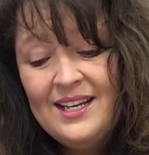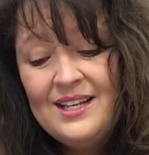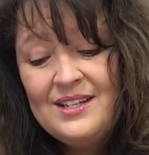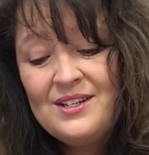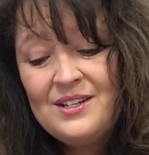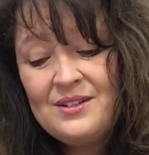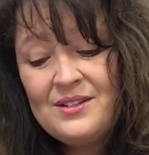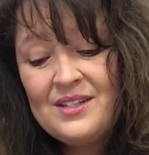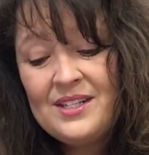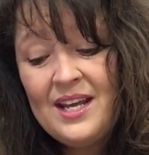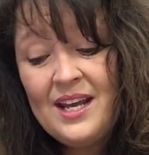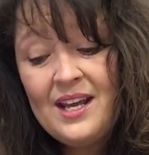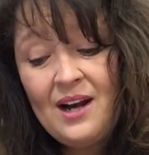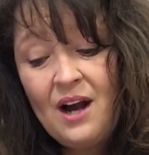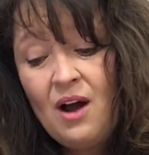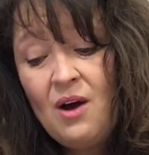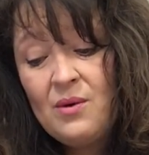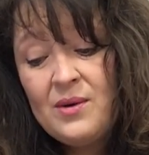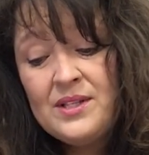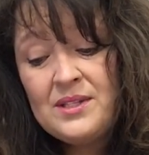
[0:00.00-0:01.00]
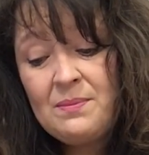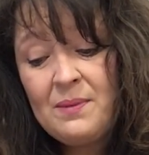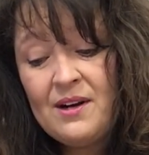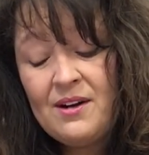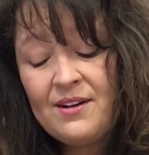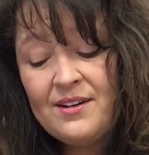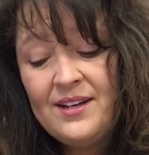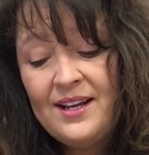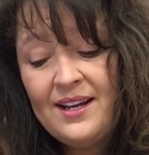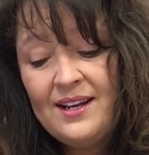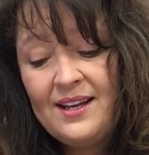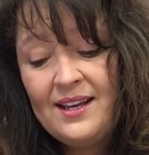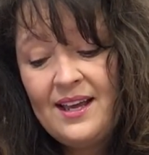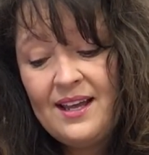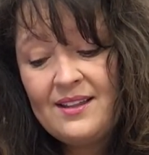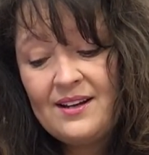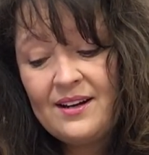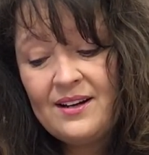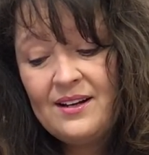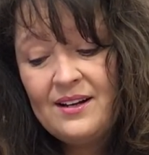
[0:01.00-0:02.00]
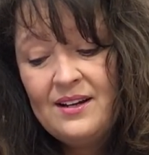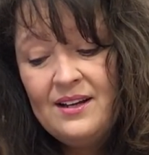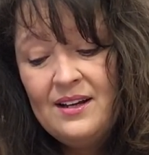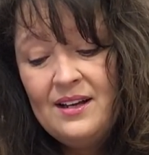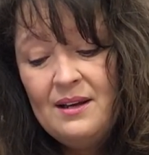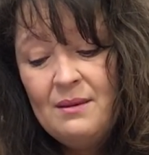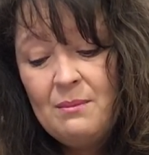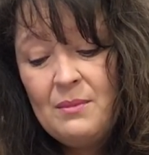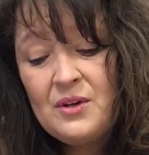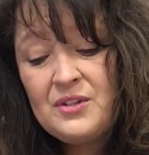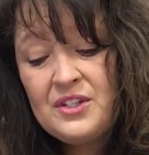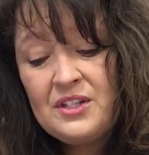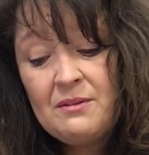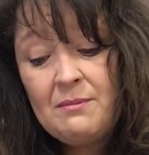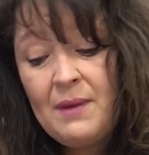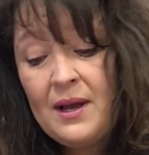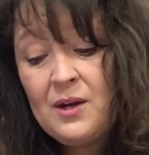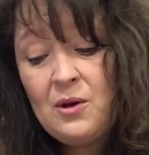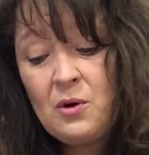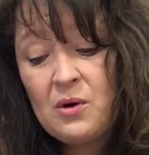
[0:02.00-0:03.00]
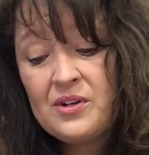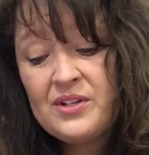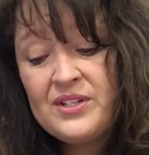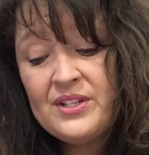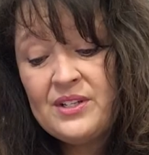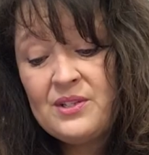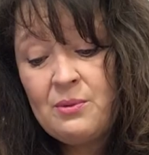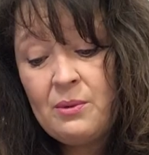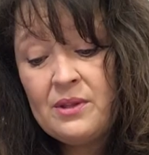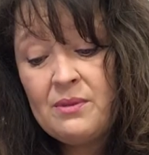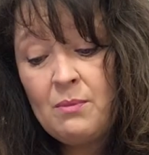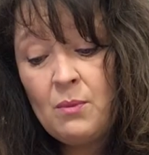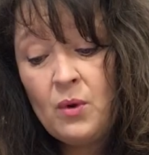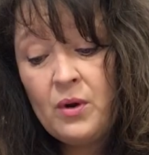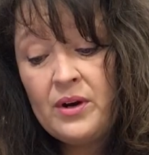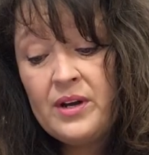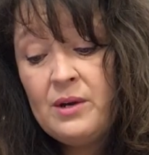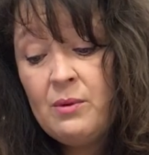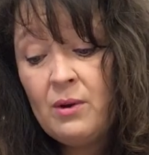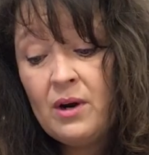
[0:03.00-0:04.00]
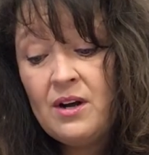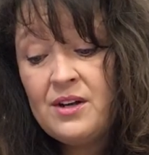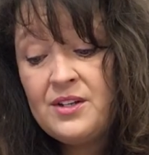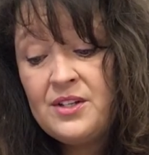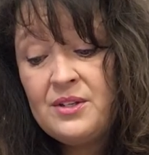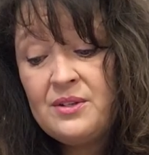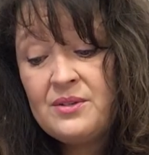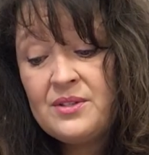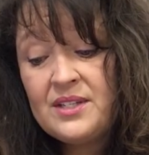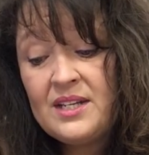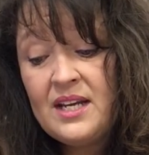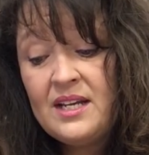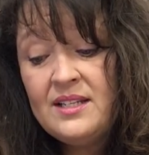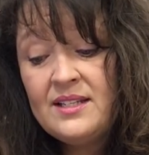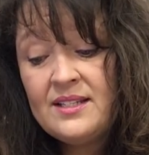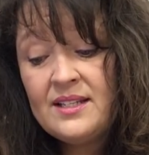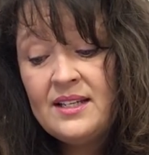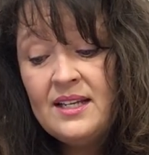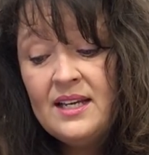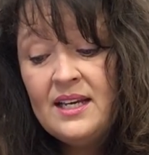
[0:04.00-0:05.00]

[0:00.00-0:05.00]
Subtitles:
Tuesday had always been our day together. Most of my courses with Morrie were on Tuesdays.